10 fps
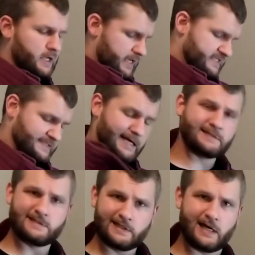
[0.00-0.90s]
It's not
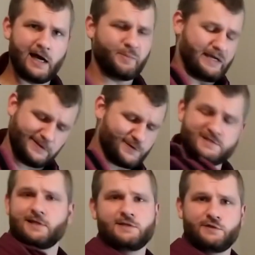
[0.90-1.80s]
done up. I don't
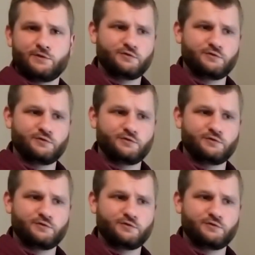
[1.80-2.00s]
intend to